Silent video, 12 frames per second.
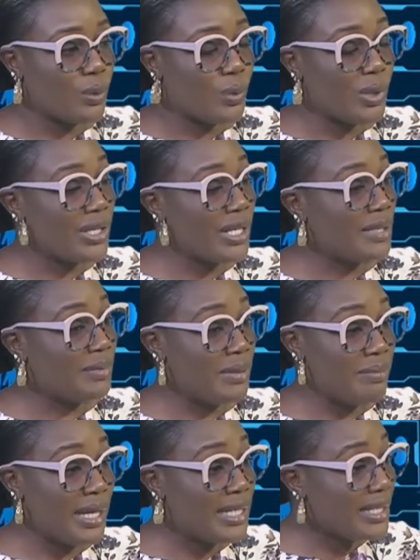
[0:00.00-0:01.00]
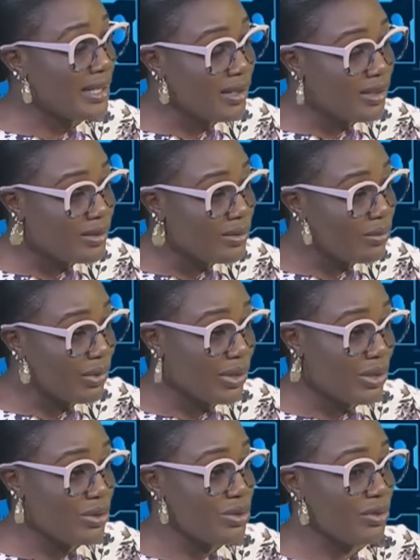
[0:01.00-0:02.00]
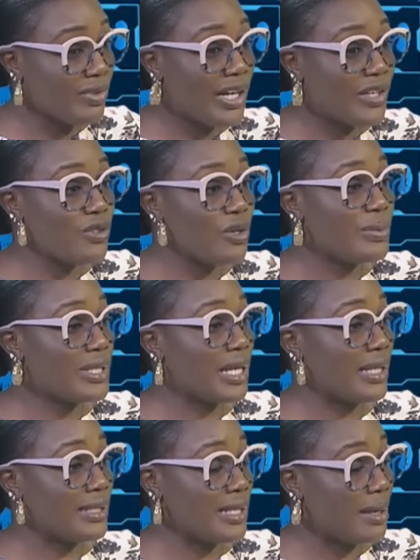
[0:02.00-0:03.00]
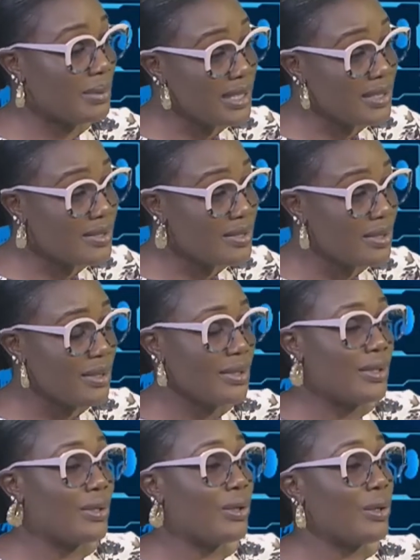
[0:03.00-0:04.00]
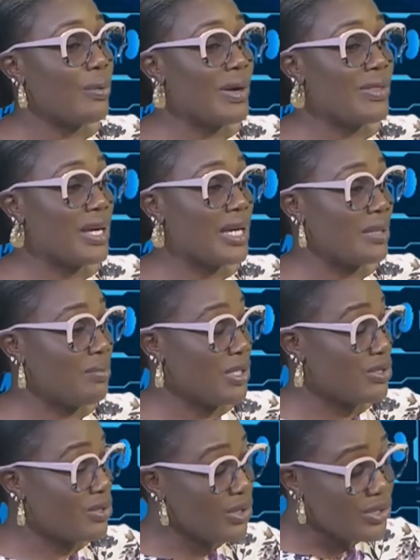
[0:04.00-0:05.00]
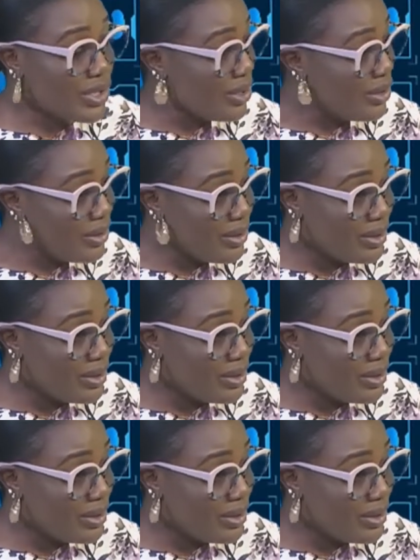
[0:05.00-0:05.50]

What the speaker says: whether it be medical, with the use of eye drops and tablets, or whether it be surgical,